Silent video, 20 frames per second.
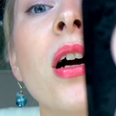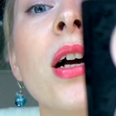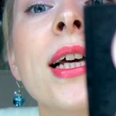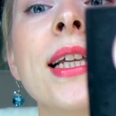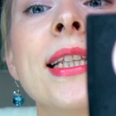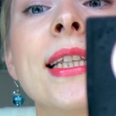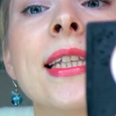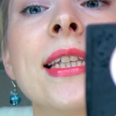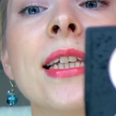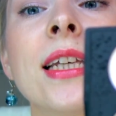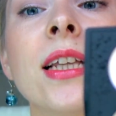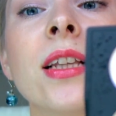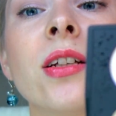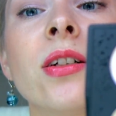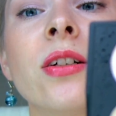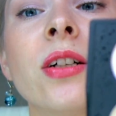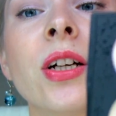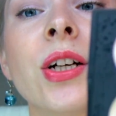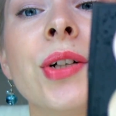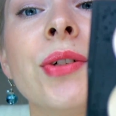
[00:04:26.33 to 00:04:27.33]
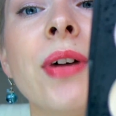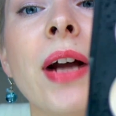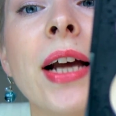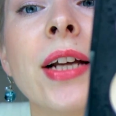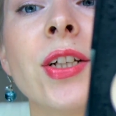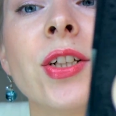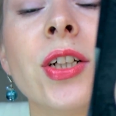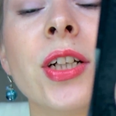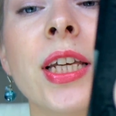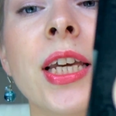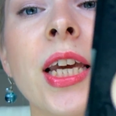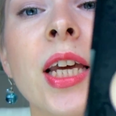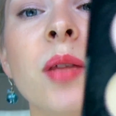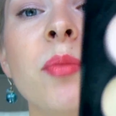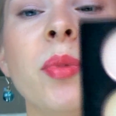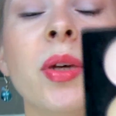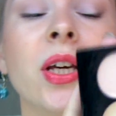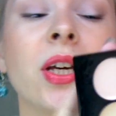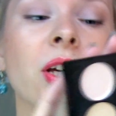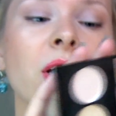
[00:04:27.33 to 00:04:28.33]
concealer and corrector
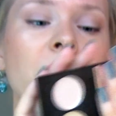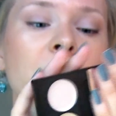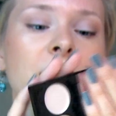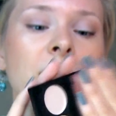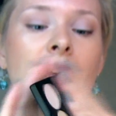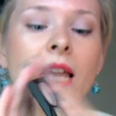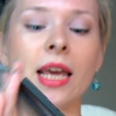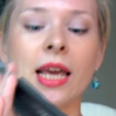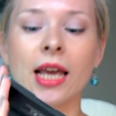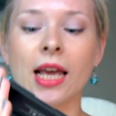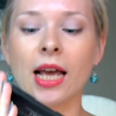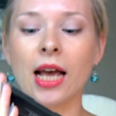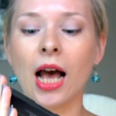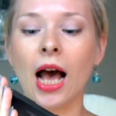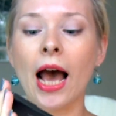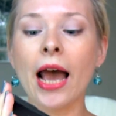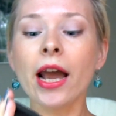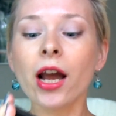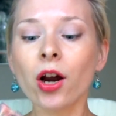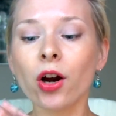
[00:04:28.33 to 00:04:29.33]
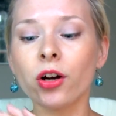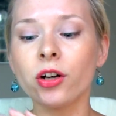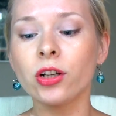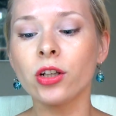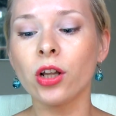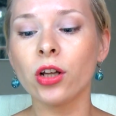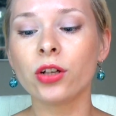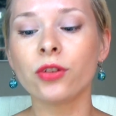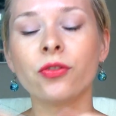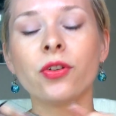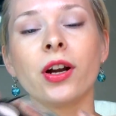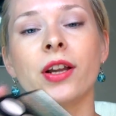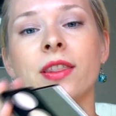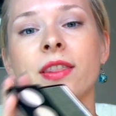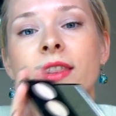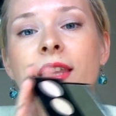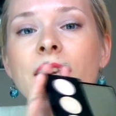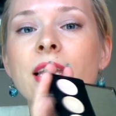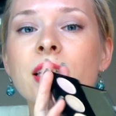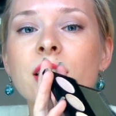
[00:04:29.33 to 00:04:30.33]
kit, because I heard a lot of
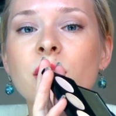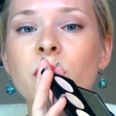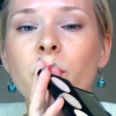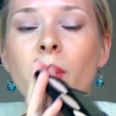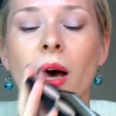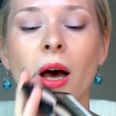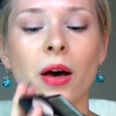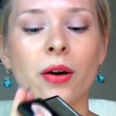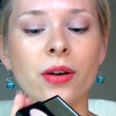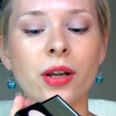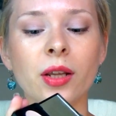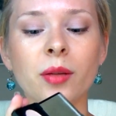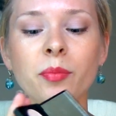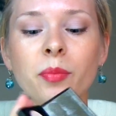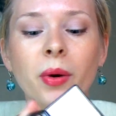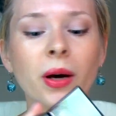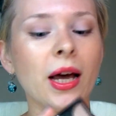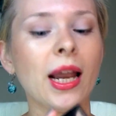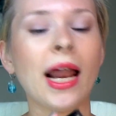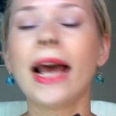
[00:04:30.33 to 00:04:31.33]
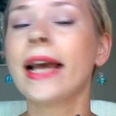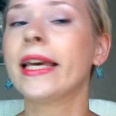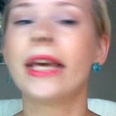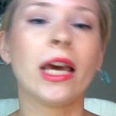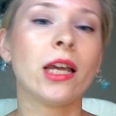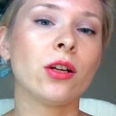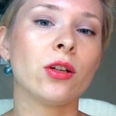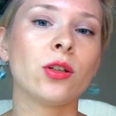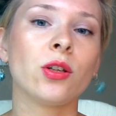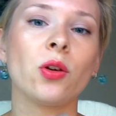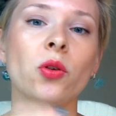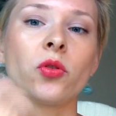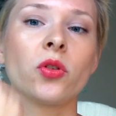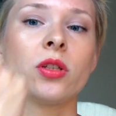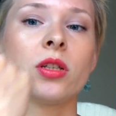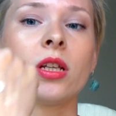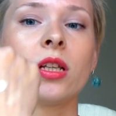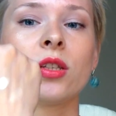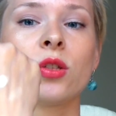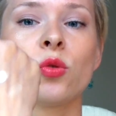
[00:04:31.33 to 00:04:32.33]
great things about it, but I cannot use
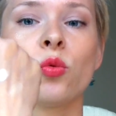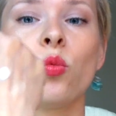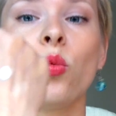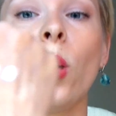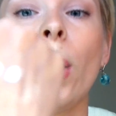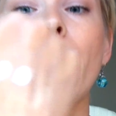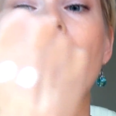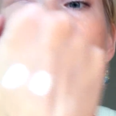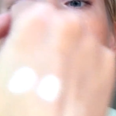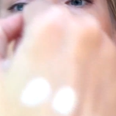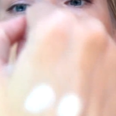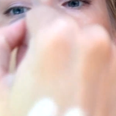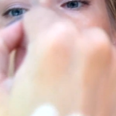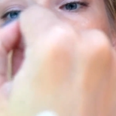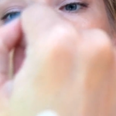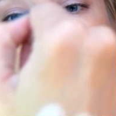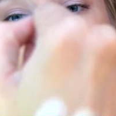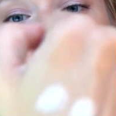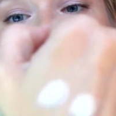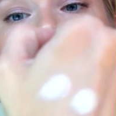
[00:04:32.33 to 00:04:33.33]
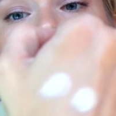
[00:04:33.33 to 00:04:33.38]
it. It's way too